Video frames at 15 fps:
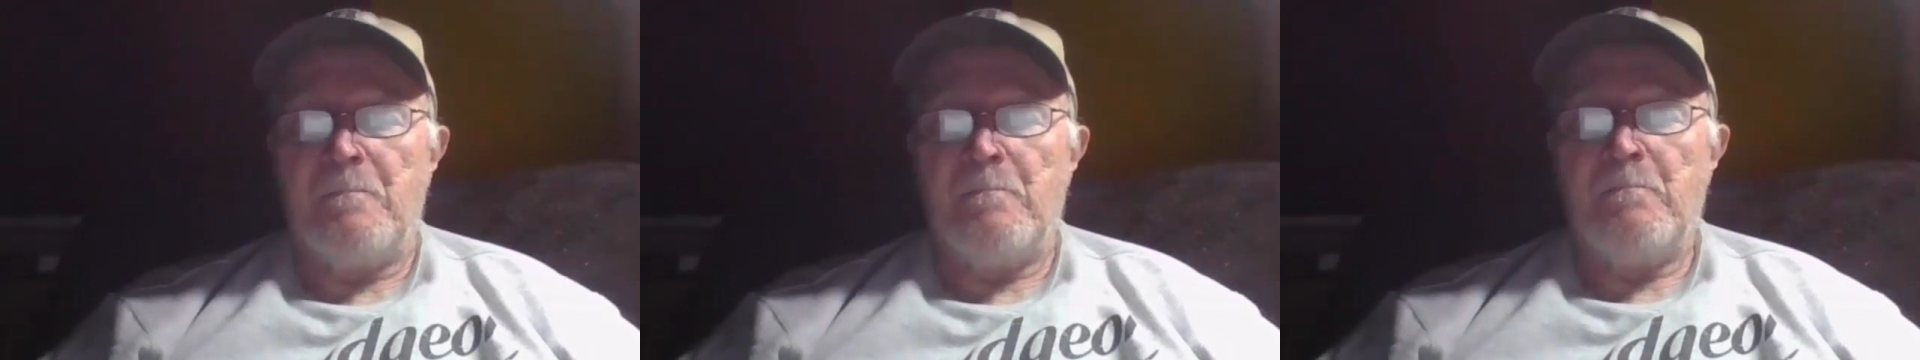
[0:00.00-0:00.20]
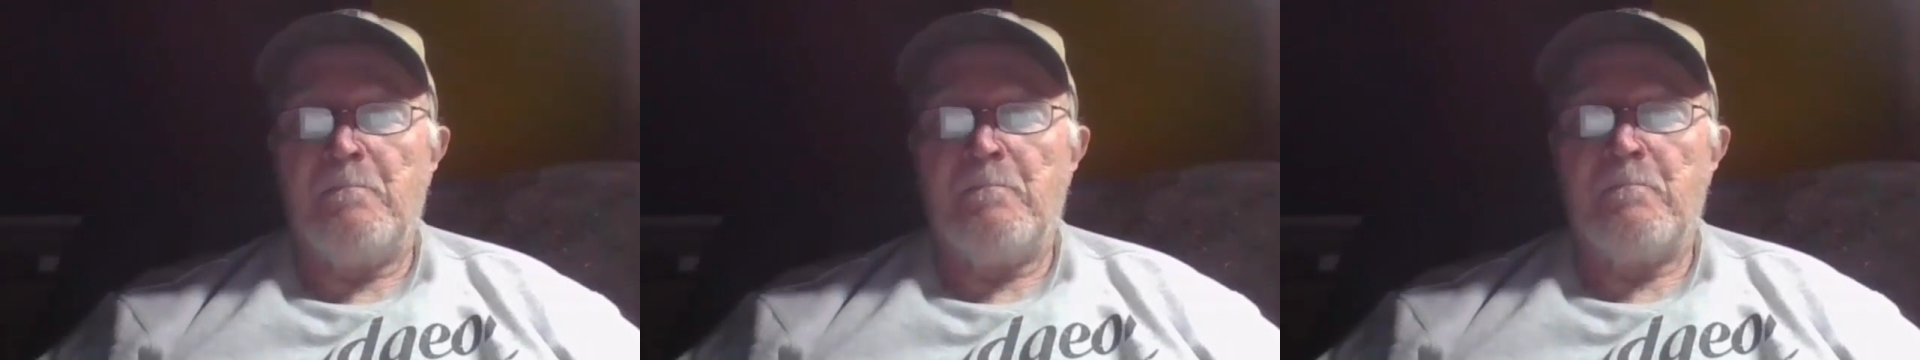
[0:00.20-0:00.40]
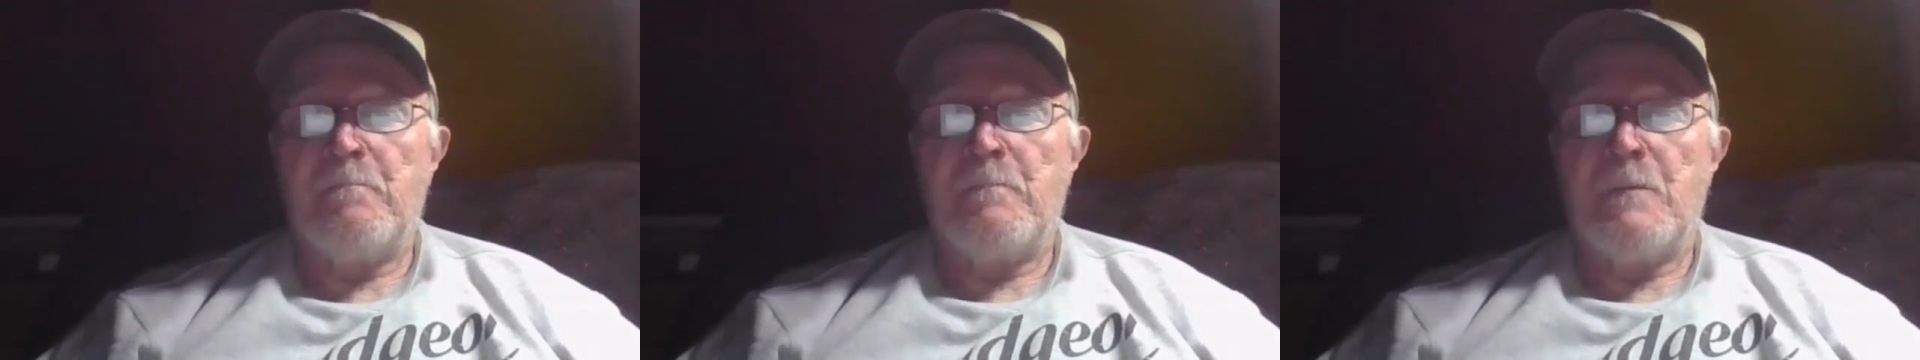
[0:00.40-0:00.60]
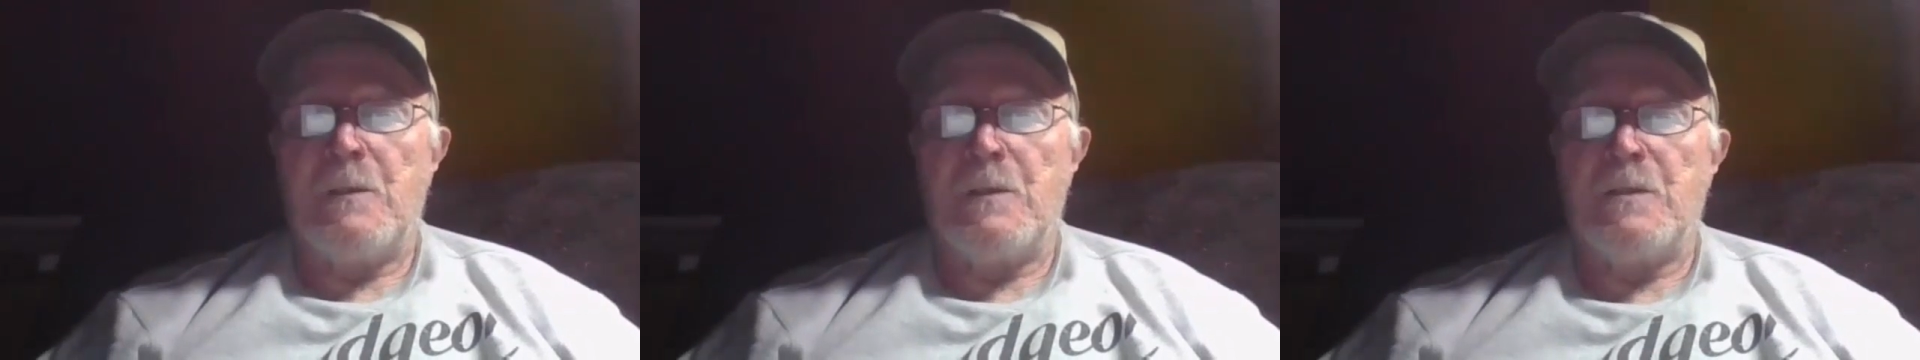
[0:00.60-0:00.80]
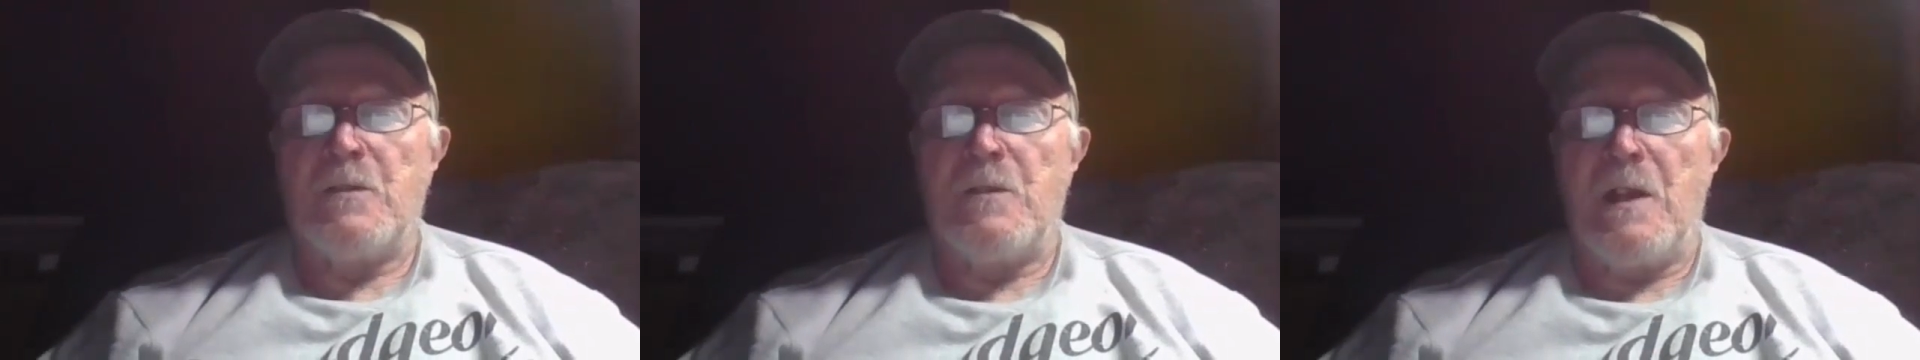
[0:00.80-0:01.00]
later
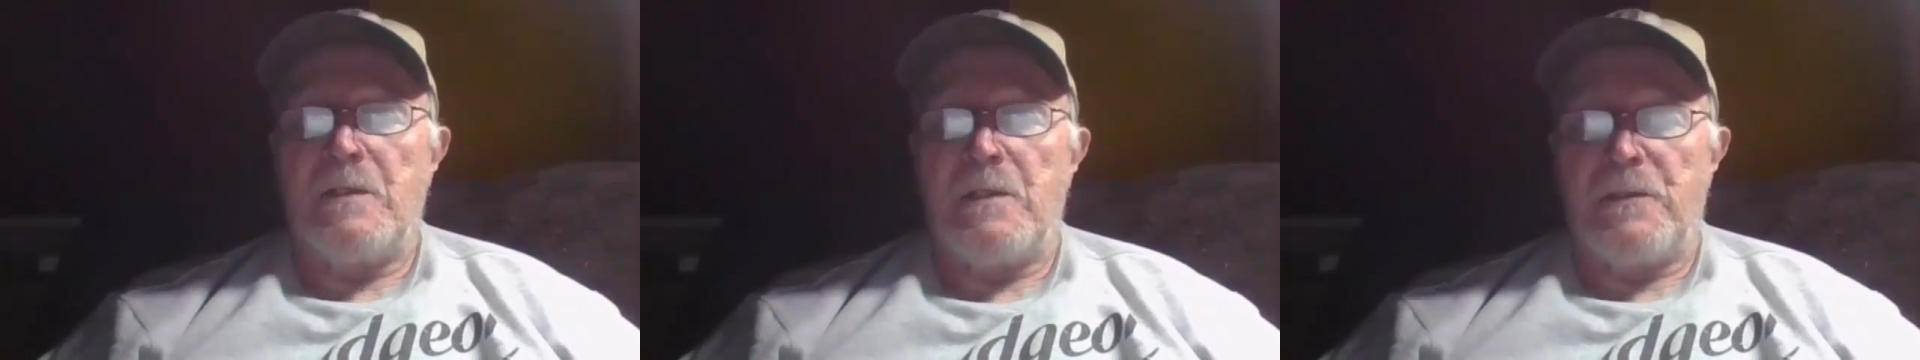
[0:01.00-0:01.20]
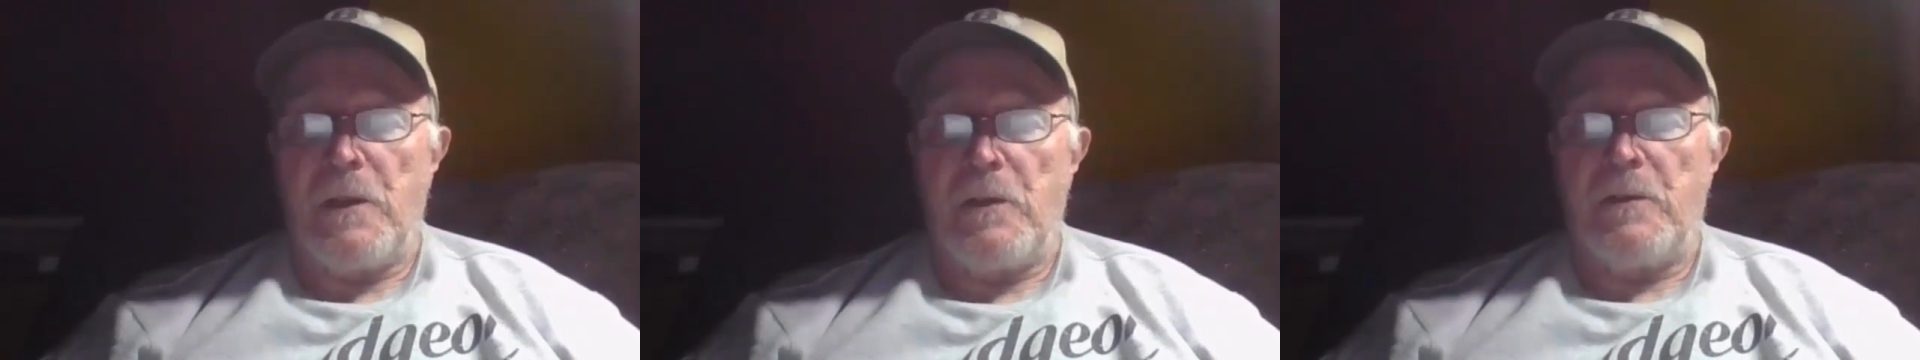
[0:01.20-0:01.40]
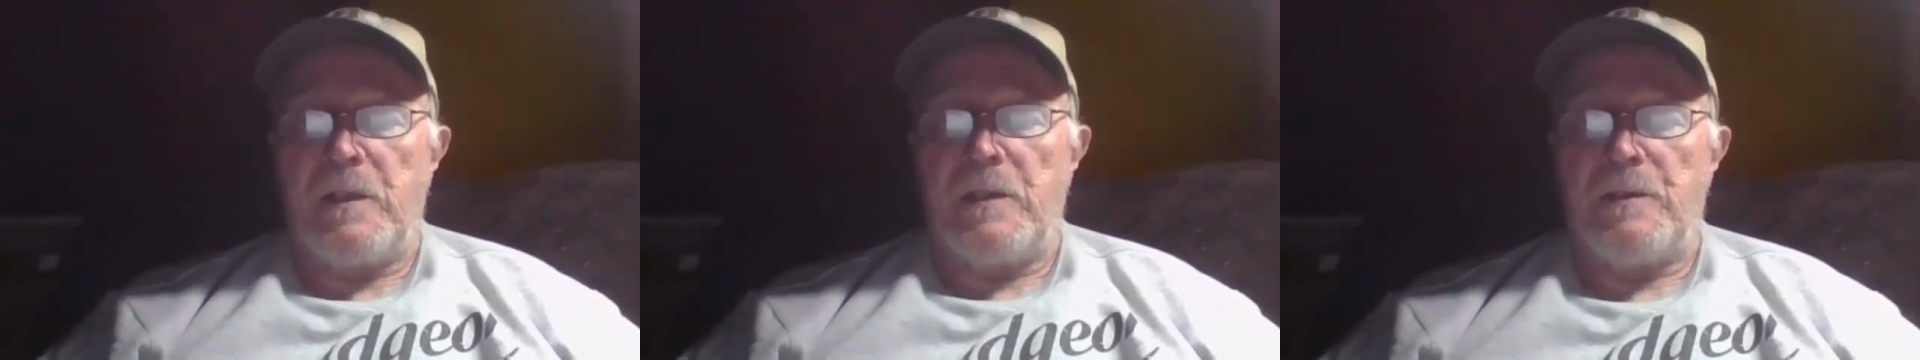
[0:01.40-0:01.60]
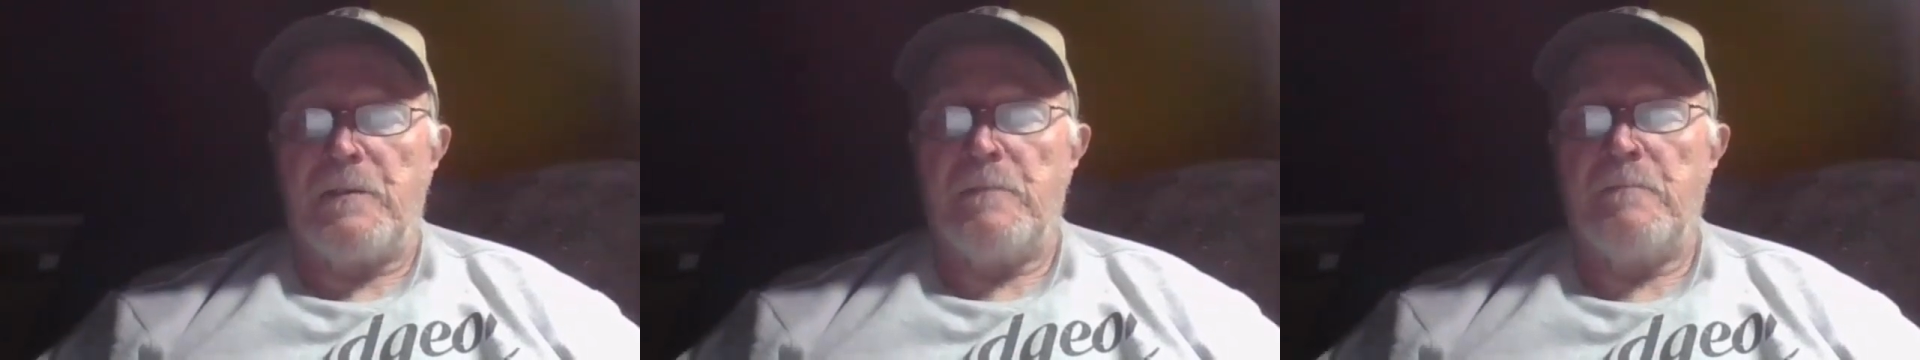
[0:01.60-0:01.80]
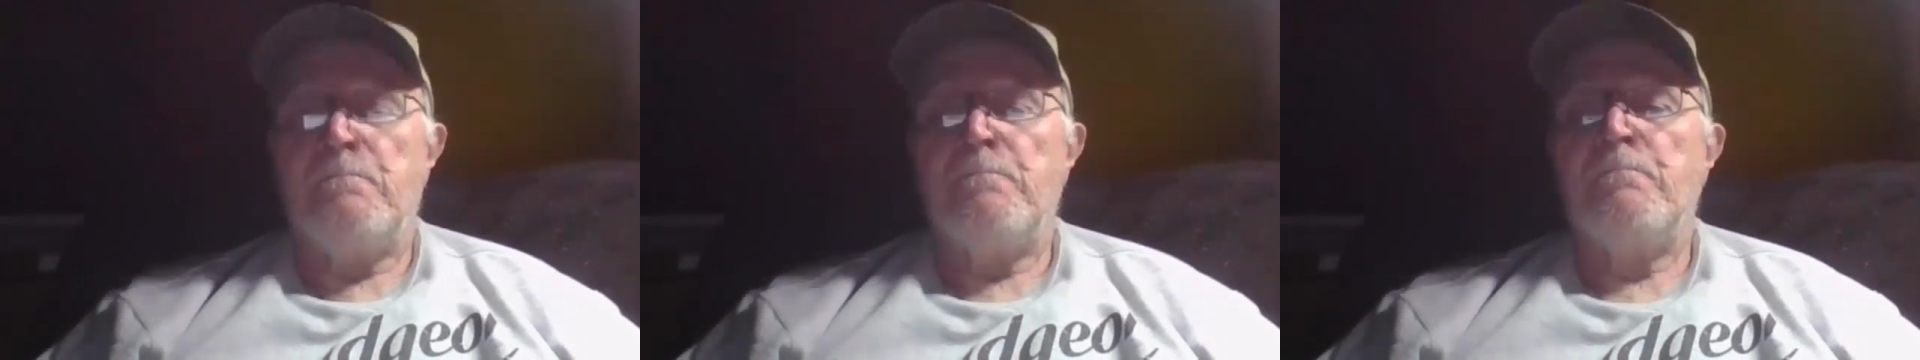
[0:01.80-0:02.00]
on July the
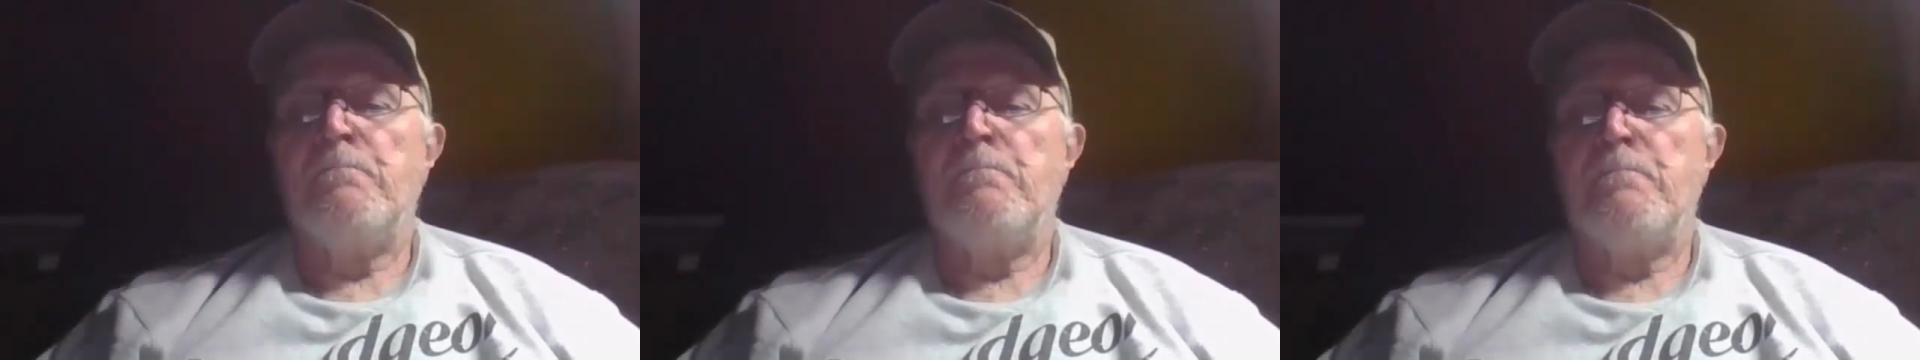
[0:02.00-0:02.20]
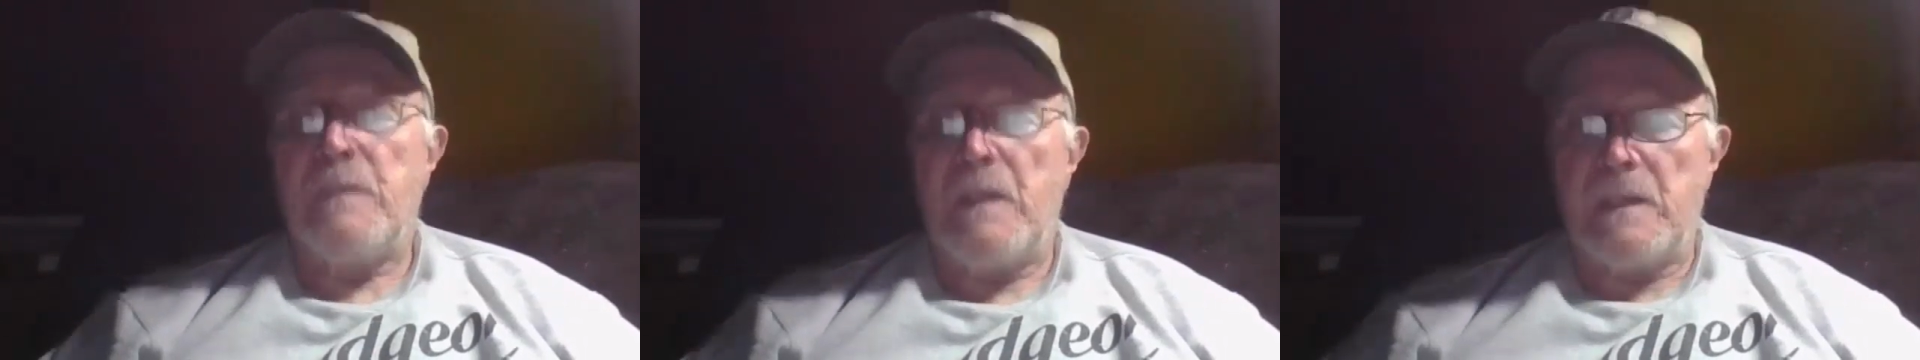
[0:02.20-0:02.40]
30th.